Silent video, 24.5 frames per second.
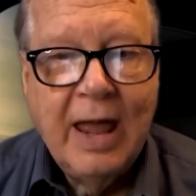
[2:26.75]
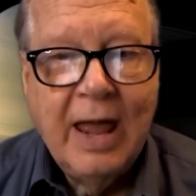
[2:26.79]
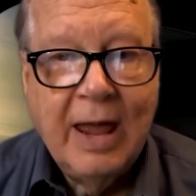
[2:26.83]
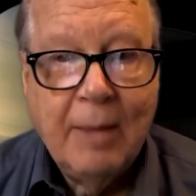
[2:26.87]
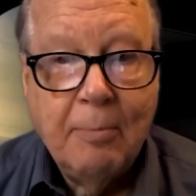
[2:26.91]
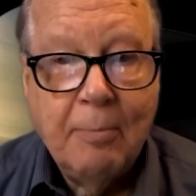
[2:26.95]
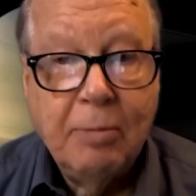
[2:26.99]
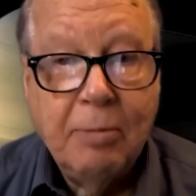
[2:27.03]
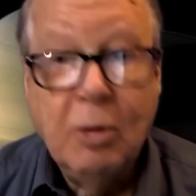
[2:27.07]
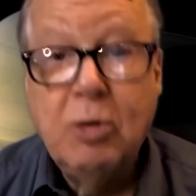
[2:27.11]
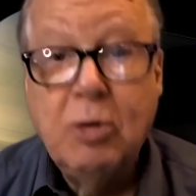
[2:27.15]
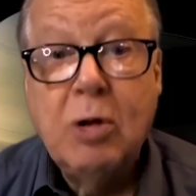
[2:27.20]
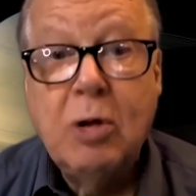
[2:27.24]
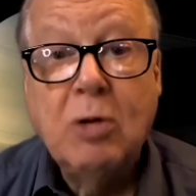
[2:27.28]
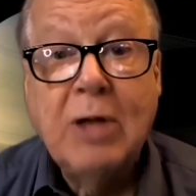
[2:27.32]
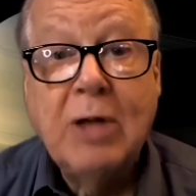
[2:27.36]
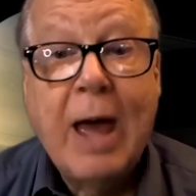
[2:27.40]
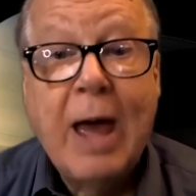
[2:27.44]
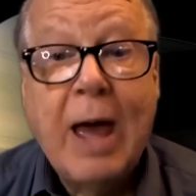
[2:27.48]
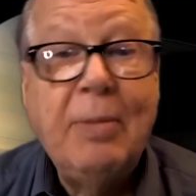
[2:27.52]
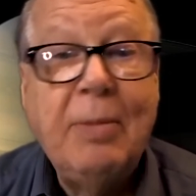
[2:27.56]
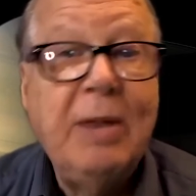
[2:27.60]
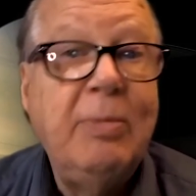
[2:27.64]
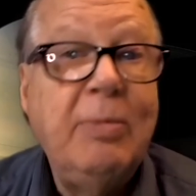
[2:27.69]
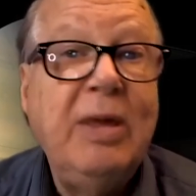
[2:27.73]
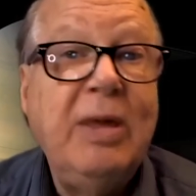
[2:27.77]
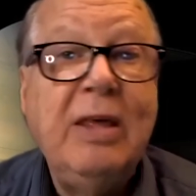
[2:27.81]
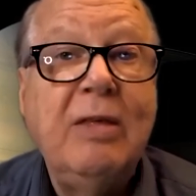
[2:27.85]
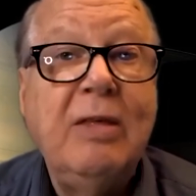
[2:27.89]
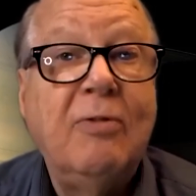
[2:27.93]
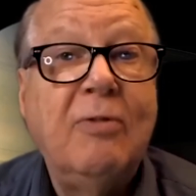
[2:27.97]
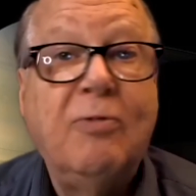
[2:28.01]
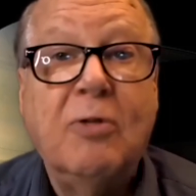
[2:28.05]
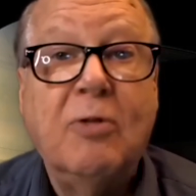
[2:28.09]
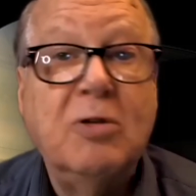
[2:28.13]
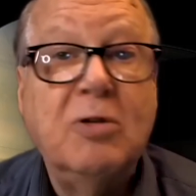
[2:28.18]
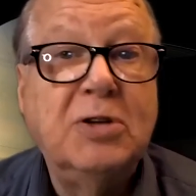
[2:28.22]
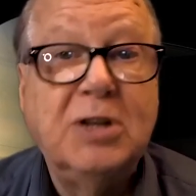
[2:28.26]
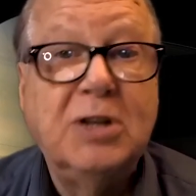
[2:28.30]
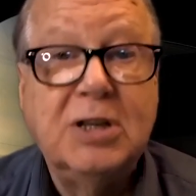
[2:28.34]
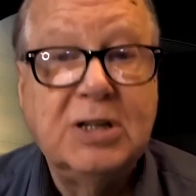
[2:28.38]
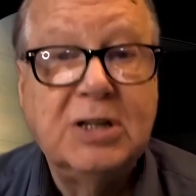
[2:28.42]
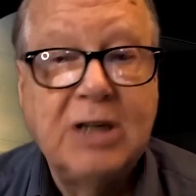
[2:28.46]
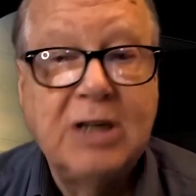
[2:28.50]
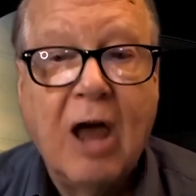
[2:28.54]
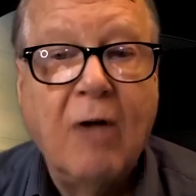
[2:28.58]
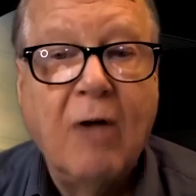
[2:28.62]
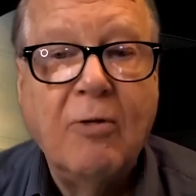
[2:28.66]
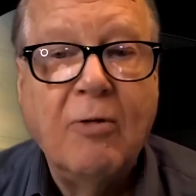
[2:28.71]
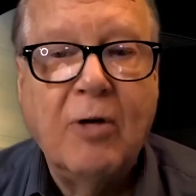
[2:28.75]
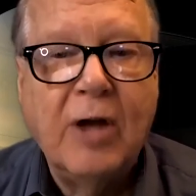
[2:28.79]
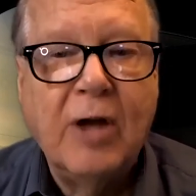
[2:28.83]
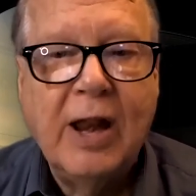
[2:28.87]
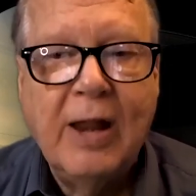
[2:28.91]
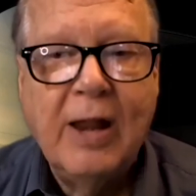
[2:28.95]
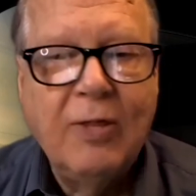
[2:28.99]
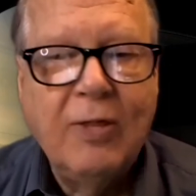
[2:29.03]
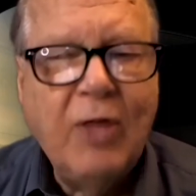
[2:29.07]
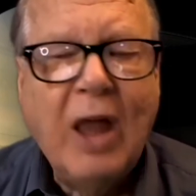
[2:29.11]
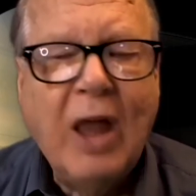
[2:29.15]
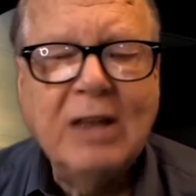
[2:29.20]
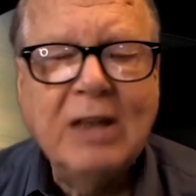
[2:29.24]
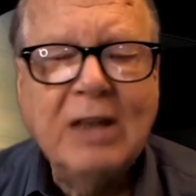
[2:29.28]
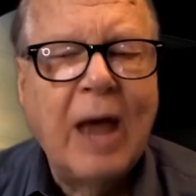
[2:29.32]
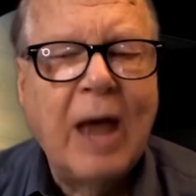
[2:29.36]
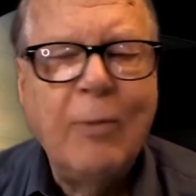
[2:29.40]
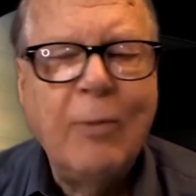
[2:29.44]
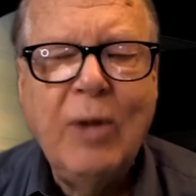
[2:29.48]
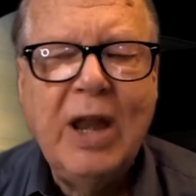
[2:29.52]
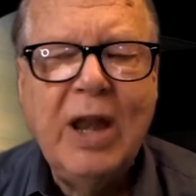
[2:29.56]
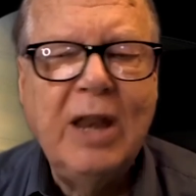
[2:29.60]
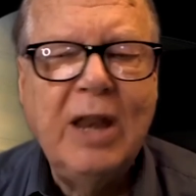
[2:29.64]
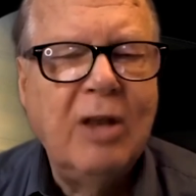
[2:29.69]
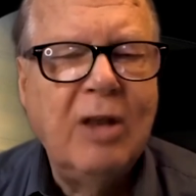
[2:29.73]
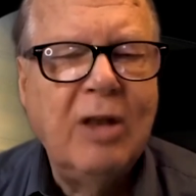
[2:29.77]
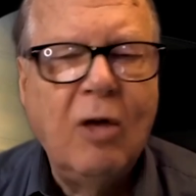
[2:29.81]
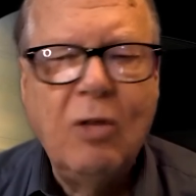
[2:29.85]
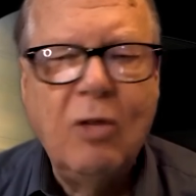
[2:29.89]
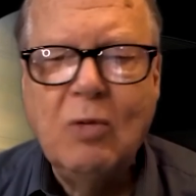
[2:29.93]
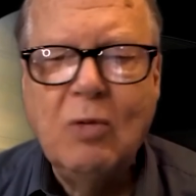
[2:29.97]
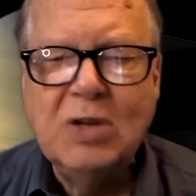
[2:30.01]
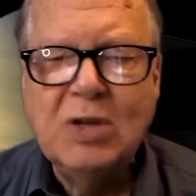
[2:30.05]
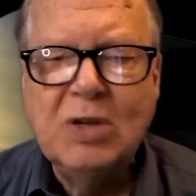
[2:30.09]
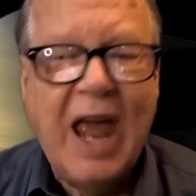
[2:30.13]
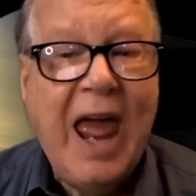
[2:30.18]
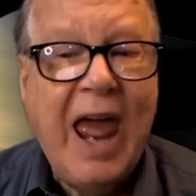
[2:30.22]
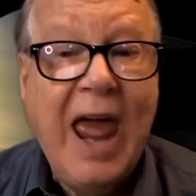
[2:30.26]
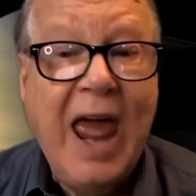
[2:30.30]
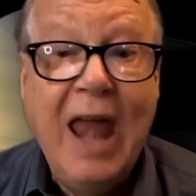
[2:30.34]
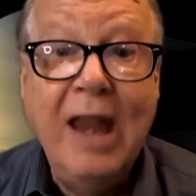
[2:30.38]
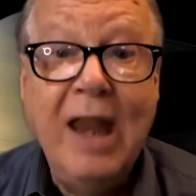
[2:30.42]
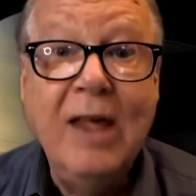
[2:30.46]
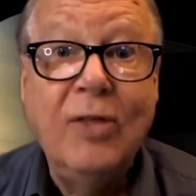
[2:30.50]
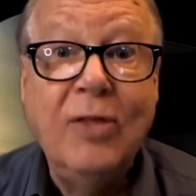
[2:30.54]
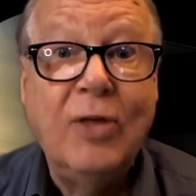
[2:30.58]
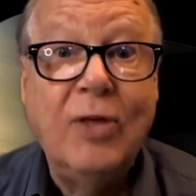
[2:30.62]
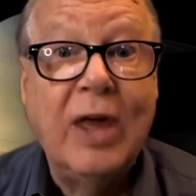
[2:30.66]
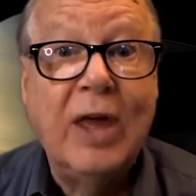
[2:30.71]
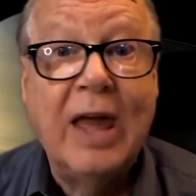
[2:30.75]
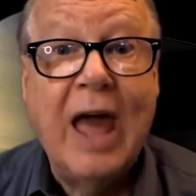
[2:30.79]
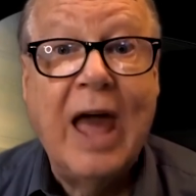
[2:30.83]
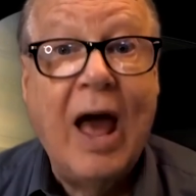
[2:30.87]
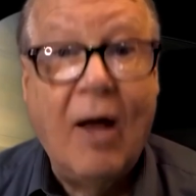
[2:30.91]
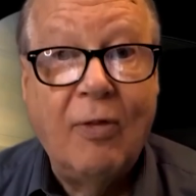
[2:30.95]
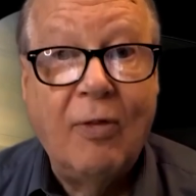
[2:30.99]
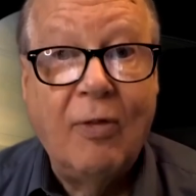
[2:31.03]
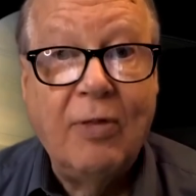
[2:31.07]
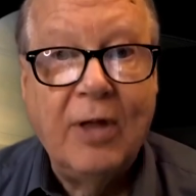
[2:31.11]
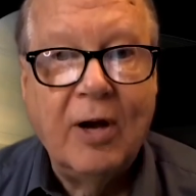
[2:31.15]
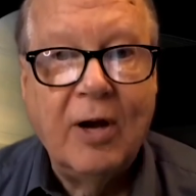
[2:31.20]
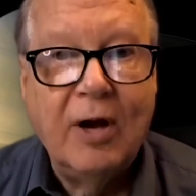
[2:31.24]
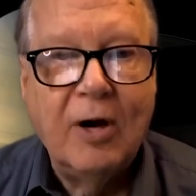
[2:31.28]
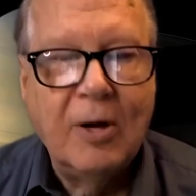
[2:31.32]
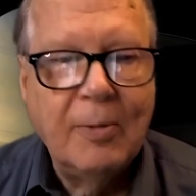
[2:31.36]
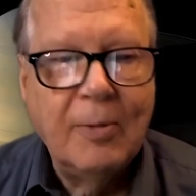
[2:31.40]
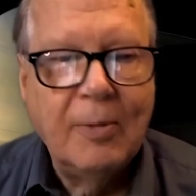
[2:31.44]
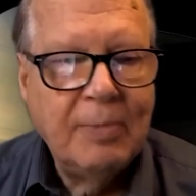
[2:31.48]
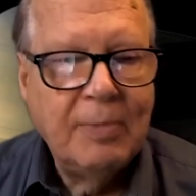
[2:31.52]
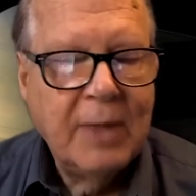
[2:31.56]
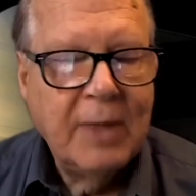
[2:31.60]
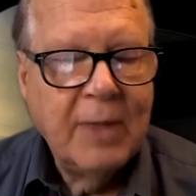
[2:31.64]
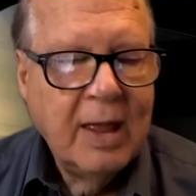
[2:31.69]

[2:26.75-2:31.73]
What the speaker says: And Pluto happened to be the first discovered. And at that time, we didn't know there was anything out there.